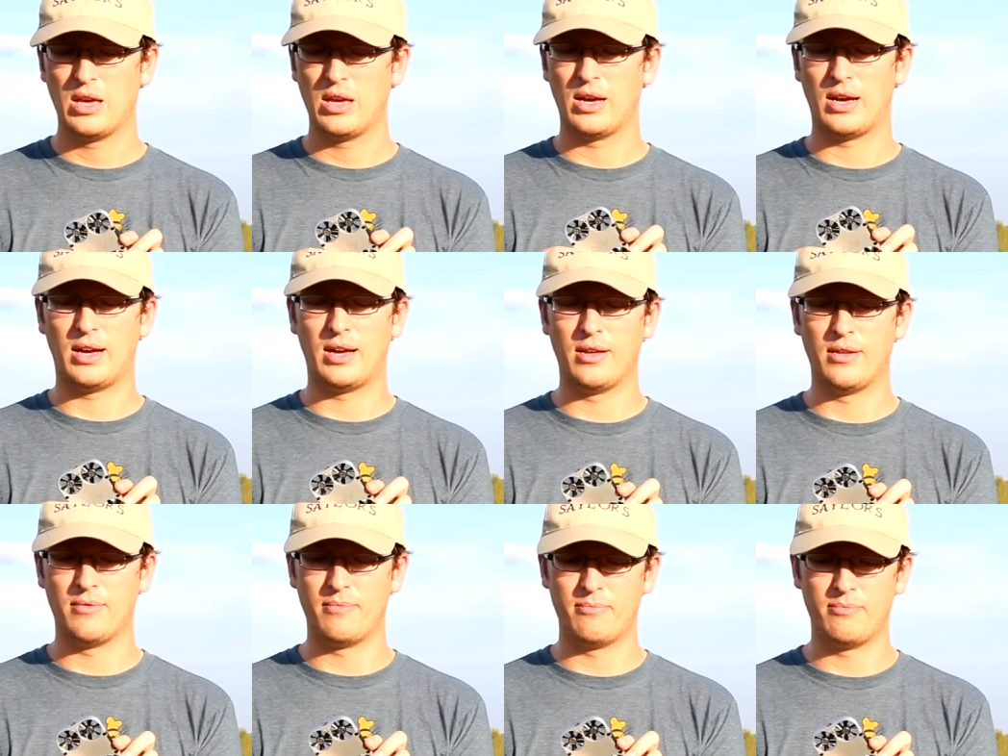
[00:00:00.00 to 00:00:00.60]

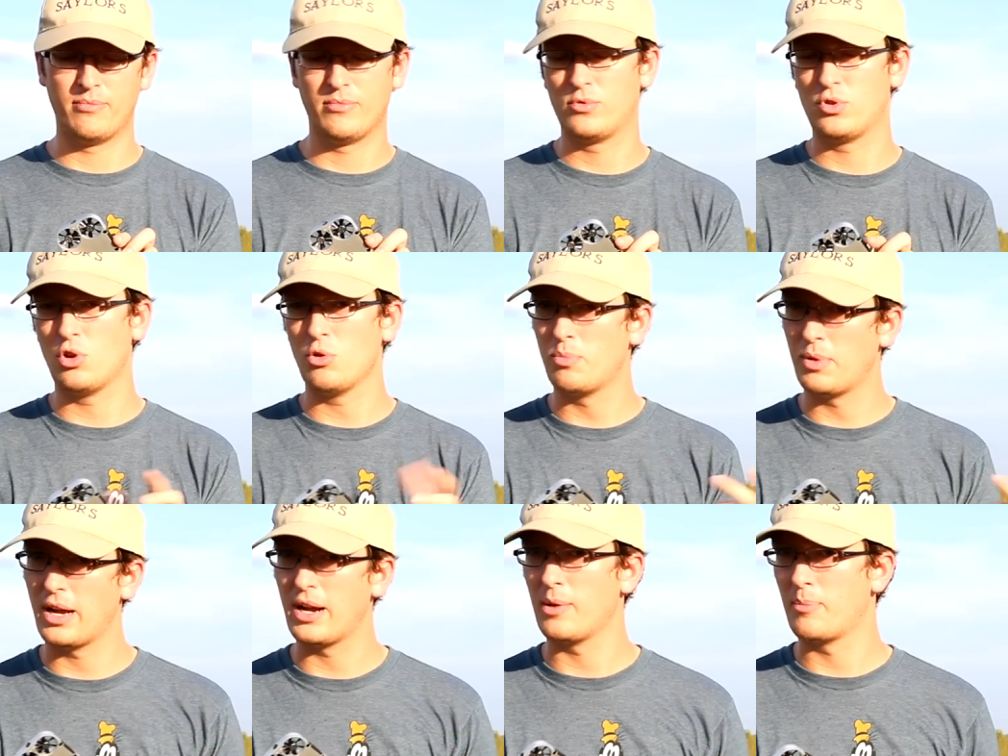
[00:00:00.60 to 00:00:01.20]

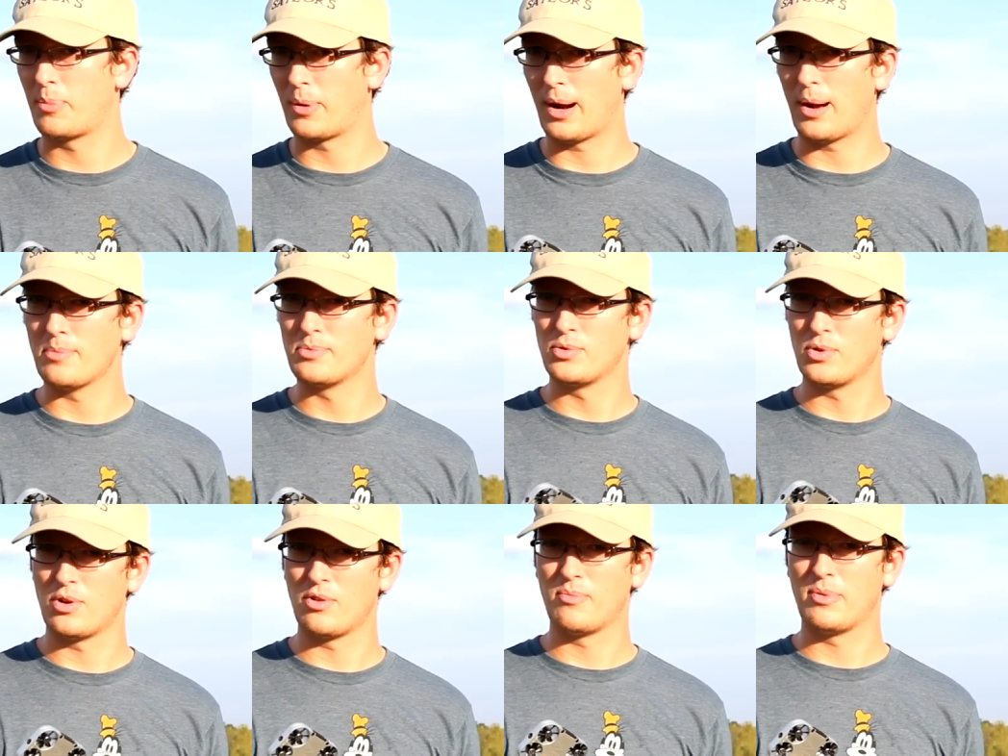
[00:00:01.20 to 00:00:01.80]
2-bladed
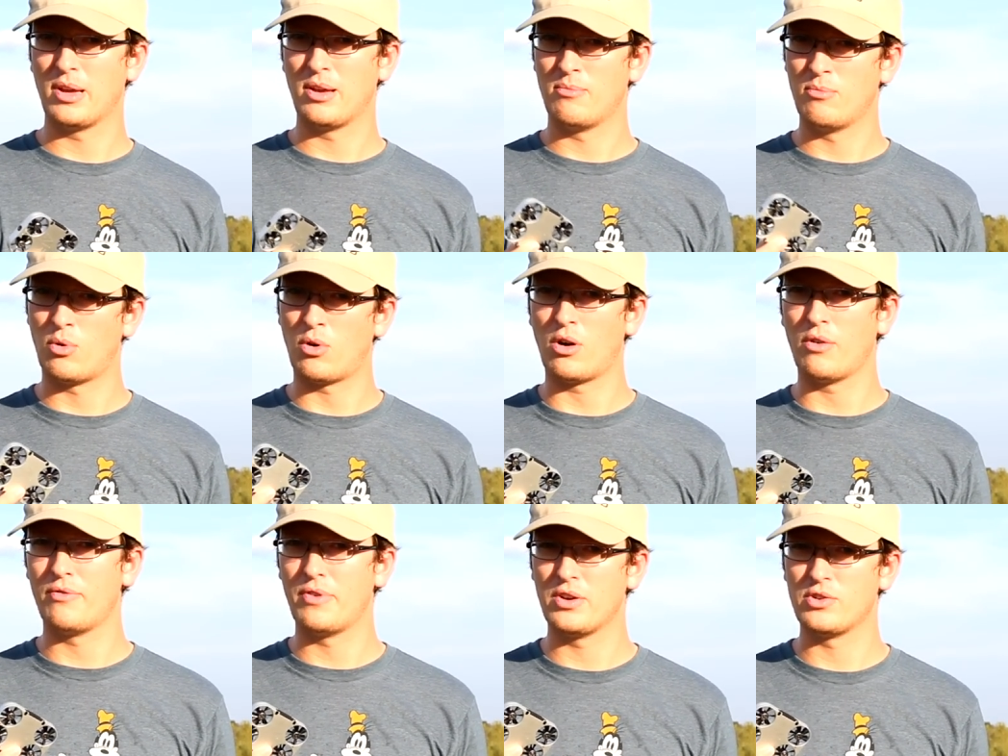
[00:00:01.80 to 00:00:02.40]
props would have been
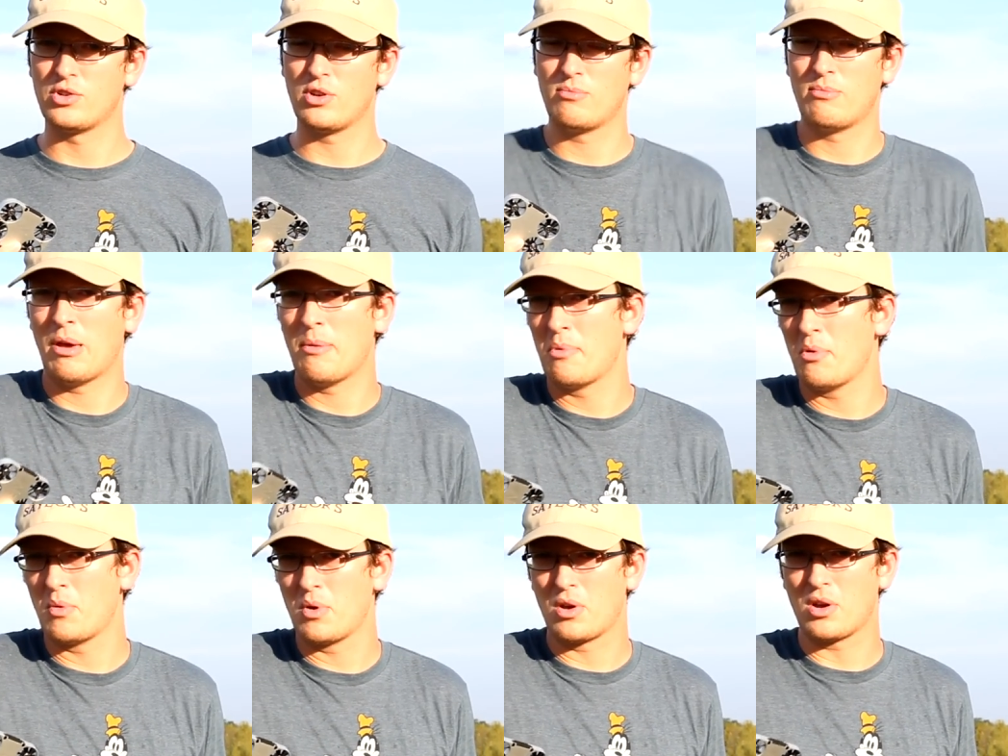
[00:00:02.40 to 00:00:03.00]
more efficient.
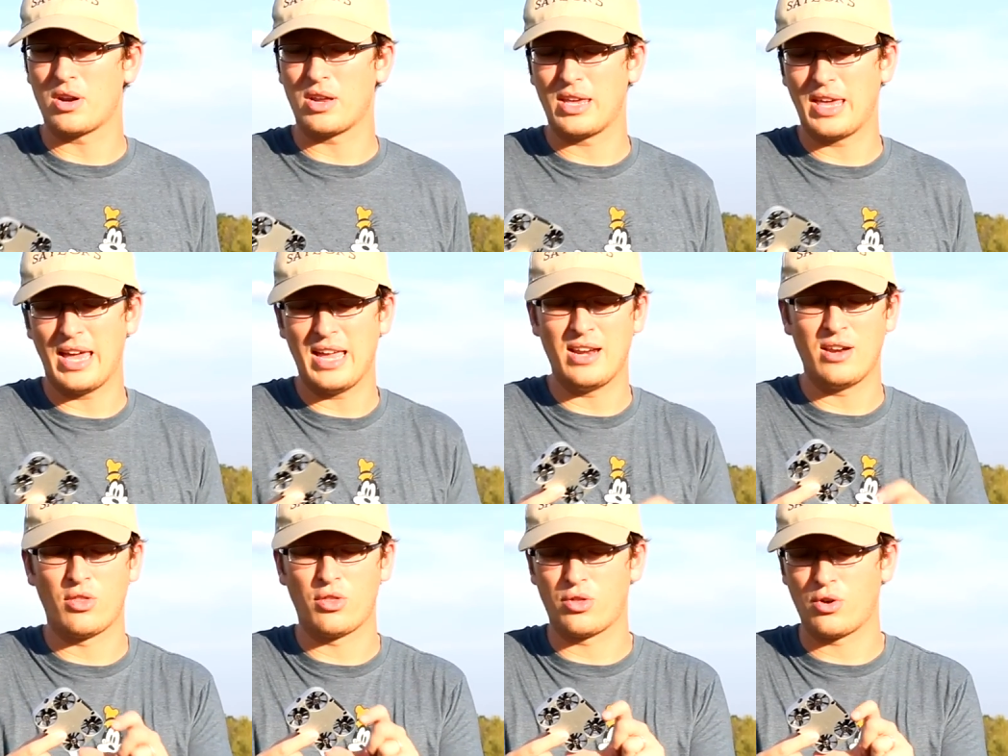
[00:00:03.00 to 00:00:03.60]
Maybe we could have
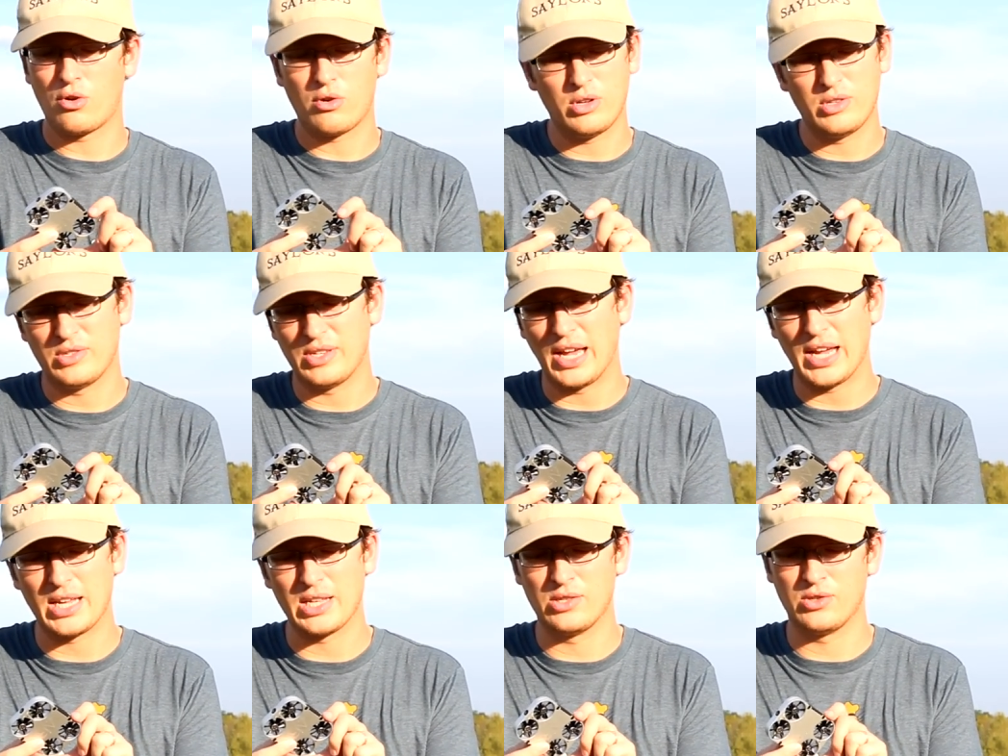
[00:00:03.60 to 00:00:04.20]
gained 30
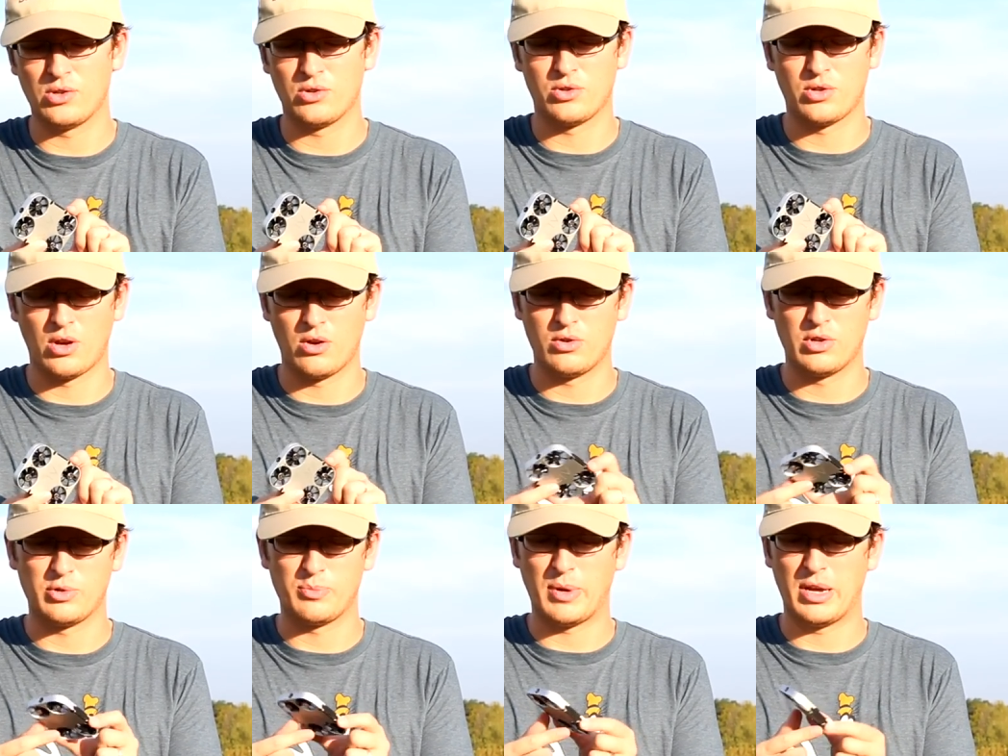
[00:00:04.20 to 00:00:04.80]
seconds or
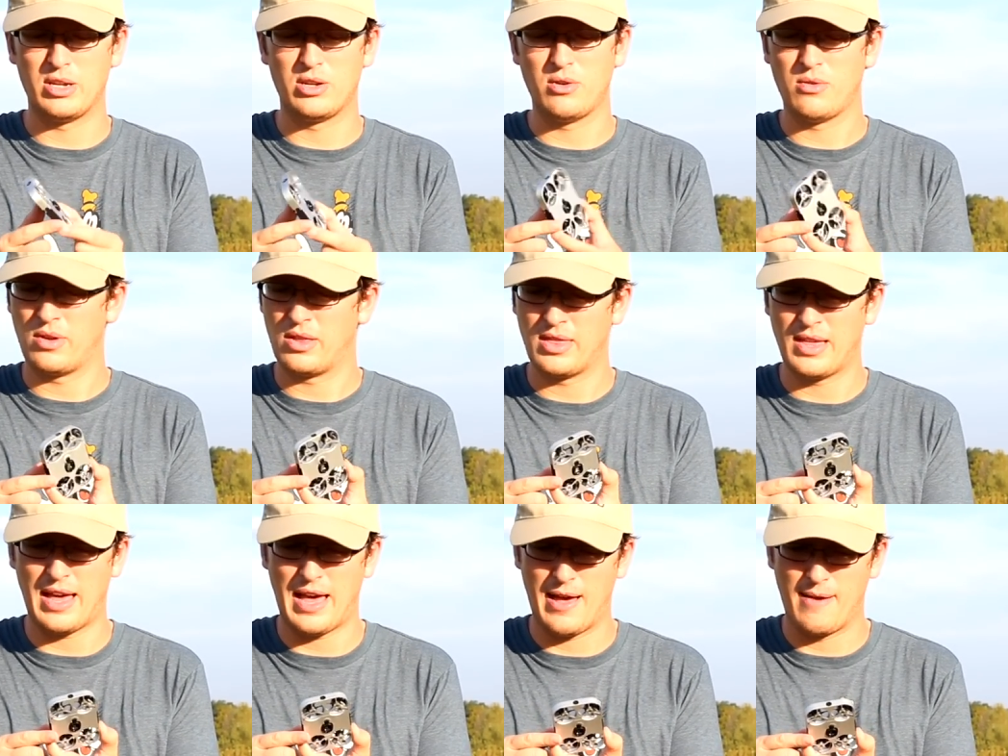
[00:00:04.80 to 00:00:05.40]
so just by
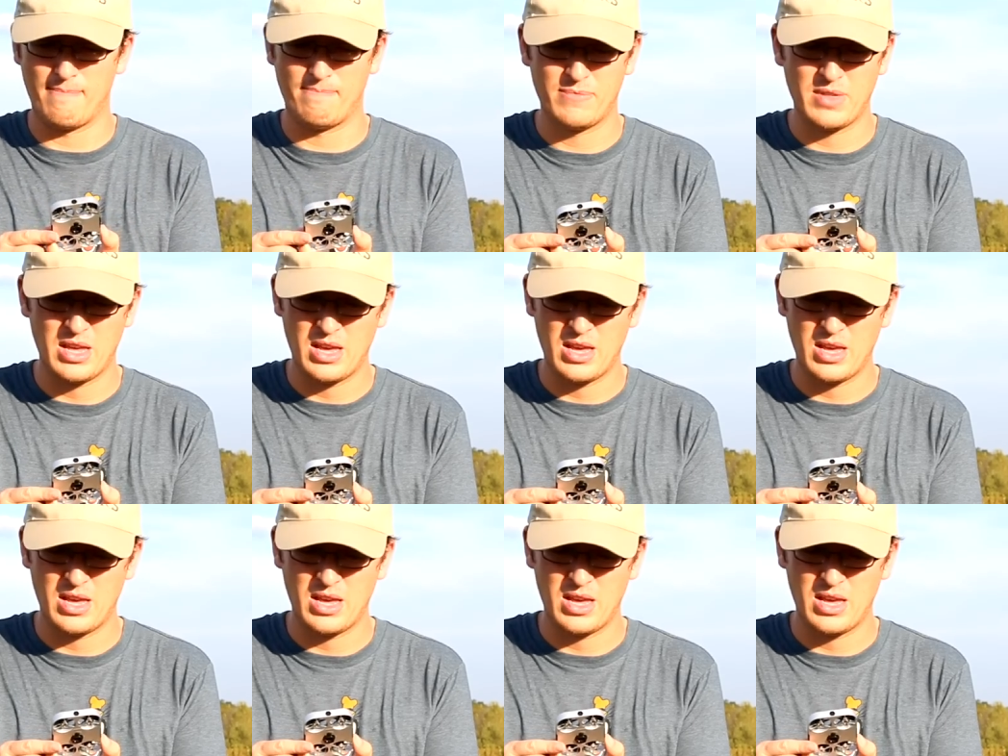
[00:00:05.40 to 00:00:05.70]
doing that.